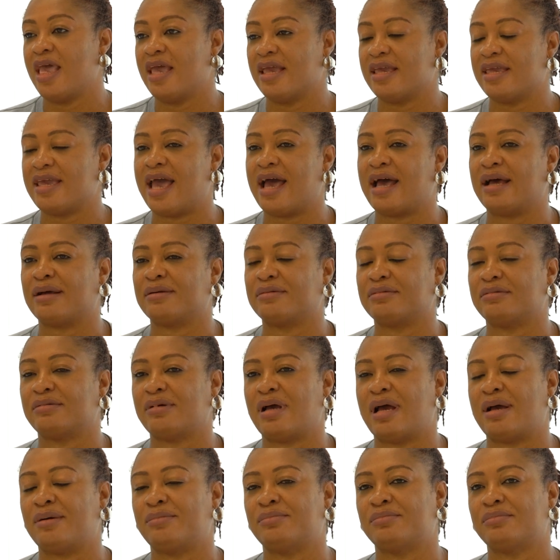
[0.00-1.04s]
yeah,
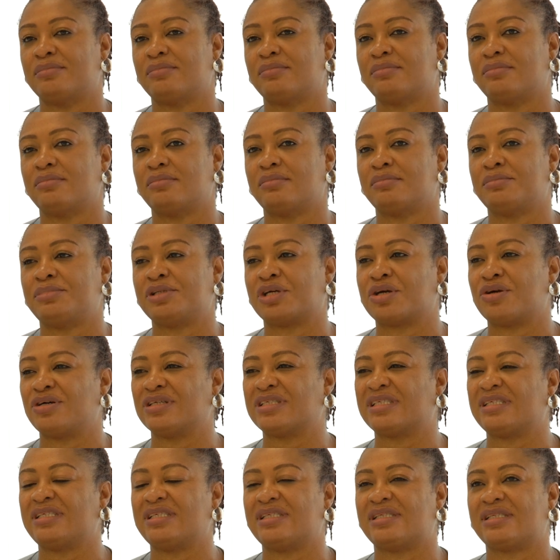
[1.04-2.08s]
um,
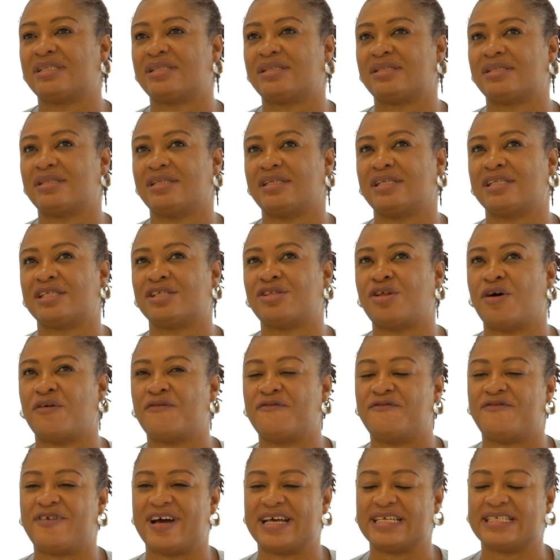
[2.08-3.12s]
because it's, it's not
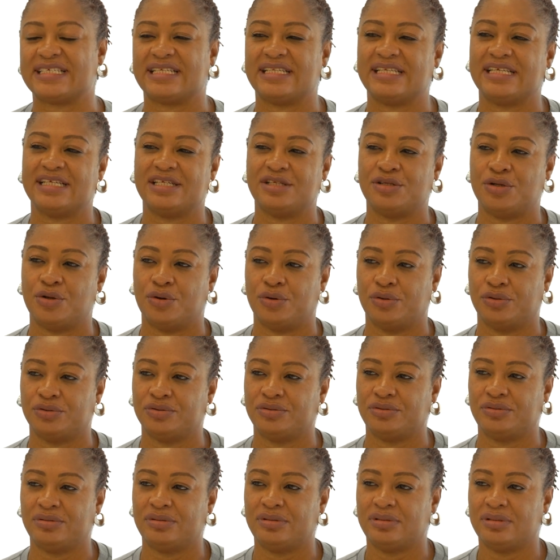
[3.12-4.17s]
vastly
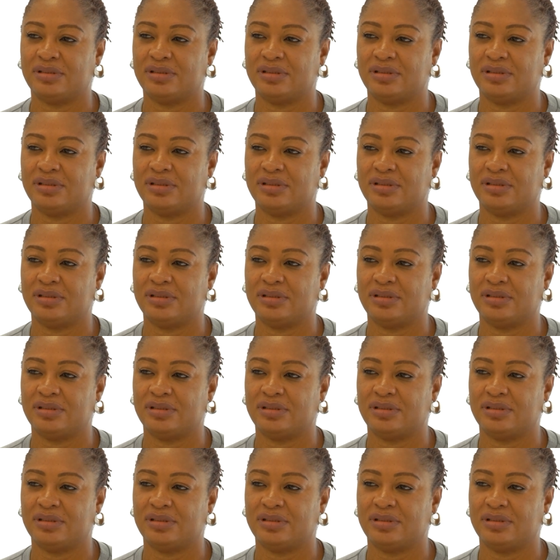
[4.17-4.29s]
known,